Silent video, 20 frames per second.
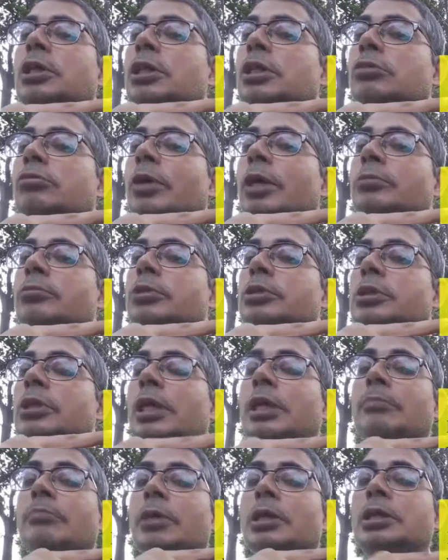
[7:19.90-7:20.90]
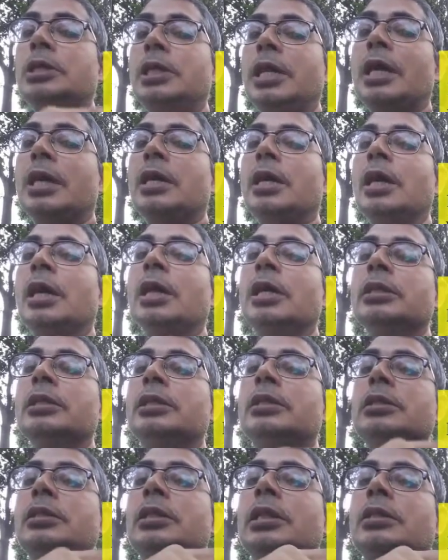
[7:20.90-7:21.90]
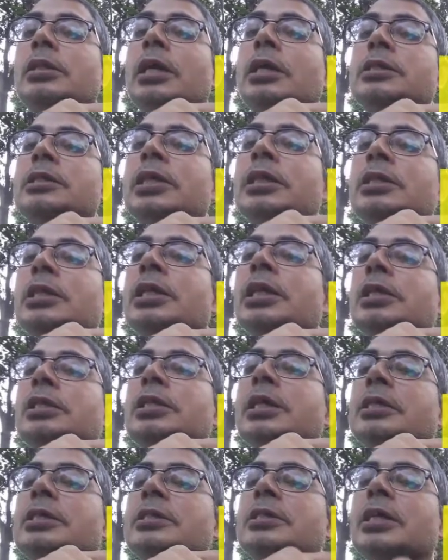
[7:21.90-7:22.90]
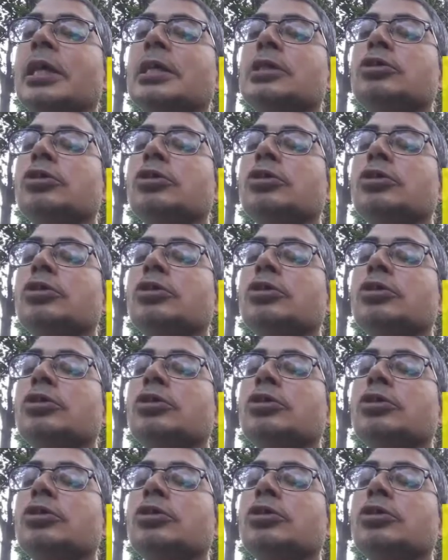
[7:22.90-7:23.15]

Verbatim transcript: Hindu and Muslim. But here, there is nothing in this cell.